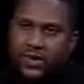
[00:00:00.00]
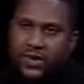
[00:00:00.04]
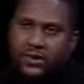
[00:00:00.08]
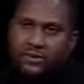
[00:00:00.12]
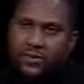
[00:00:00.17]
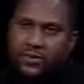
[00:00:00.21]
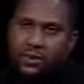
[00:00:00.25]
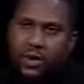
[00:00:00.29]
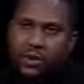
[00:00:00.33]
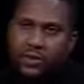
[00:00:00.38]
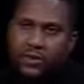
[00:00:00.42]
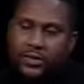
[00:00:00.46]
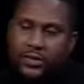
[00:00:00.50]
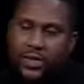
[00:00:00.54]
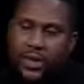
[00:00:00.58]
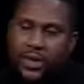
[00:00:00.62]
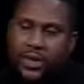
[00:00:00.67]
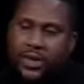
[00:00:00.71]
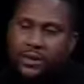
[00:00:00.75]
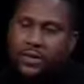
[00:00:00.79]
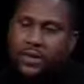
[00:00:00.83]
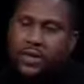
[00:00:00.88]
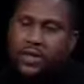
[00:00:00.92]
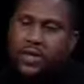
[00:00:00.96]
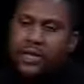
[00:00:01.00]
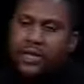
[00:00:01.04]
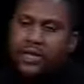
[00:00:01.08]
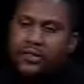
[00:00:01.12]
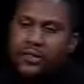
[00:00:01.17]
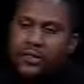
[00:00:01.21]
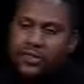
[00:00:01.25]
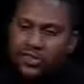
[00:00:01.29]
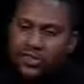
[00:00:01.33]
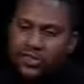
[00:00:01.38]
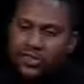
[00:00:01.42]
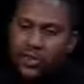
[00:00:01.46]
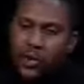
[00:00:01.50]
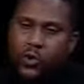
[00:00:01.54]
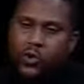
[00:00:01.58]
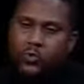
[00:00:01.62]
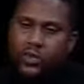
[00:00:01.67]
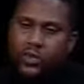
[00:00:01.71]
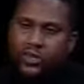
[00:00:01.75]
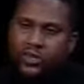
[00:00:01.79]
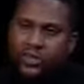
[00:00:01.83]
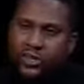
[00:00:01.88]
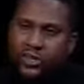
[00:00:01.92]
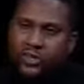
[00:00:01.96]
I say all the time that
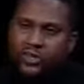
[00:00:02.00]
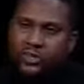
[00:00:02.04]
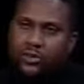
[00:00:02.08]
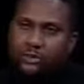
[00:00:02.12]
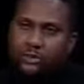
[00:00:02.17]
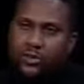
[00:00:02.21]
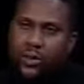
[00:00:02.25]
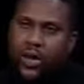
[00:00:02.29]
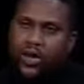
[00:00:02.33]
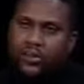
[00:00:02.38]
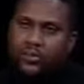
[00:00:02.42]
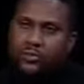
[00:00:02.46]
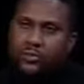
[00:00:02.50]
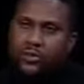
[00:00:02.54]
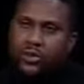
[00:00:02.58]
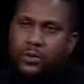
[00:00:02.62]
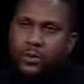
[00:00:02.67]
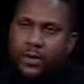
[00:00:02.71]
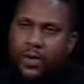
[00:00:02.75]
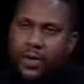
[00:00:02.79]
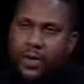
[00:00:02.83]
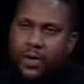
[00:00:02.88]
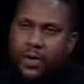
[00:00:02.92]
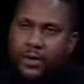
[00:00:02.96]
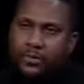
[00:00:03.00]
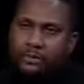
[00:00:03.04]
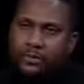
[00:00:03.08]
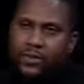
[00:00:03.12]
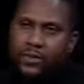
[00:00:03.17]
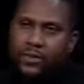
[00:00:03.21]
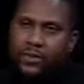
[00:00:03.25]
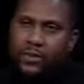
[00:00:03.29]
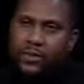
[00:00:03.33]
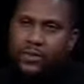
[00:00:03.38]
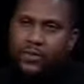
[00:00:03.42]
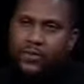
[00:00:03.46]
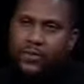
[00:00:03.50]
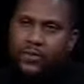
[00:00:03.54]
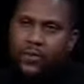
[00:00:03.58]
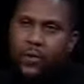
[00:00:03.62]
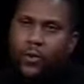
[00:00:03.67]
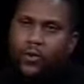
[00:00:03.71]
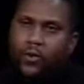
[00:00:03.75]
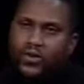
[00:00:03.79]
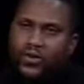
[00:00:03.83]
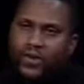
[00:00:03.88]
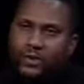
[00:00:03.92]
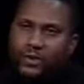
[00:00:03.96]
service is the price we pay
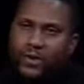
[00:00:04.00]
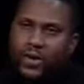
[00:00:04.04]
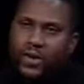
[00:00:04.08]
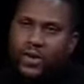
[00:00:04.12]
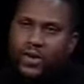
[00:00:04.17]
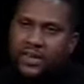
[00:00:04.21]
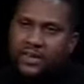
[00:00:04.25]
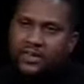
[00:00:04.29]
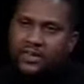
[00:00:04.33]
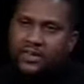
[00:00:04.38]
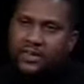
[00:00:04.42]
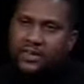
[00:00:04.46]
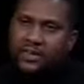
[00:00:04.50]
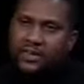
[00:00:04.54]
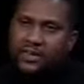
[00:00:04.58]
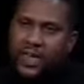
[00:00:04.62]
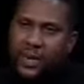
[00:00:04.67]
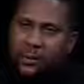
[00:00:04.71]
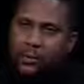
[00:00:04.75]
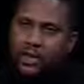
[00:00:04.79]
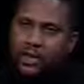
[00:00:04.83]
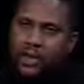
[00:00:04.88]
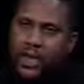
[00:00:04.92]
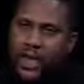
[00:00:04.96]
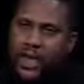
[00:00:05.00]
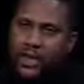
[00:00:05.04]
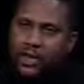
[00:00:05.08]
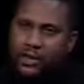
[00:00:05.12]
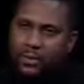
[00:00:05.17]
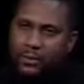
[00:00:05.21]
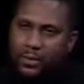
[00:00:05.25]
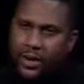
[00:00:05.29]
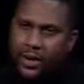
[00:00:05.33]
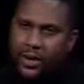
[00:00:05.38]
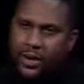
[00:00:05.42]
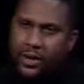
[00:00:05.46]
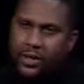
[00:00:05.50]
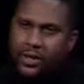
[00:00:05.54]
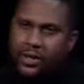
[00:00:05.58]
for the space that we occupy.